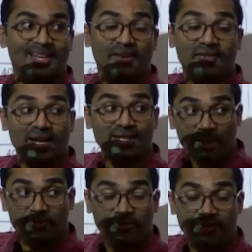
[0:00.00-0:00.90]
If they are
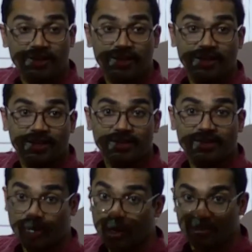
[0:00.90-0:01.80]
tough,
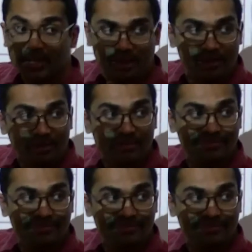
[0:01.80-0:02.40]
they are not brittle.